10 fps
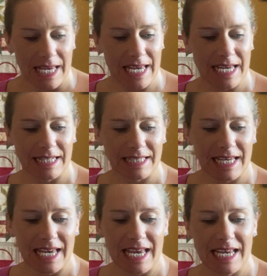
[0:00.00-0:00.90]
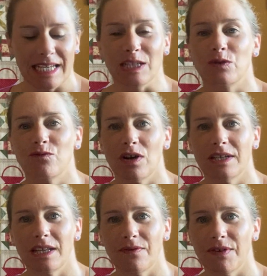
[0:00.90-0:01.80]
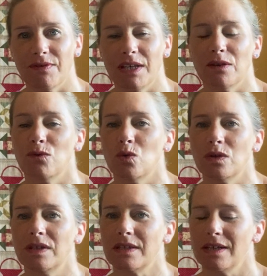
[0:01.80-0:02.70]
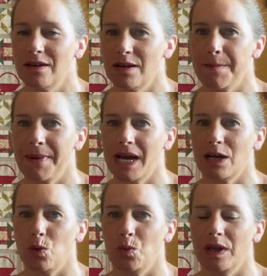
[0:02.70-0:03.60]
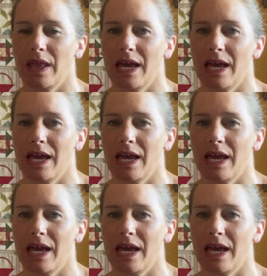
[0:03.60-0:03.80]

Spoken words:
It is Friday the 15th of August and I am back with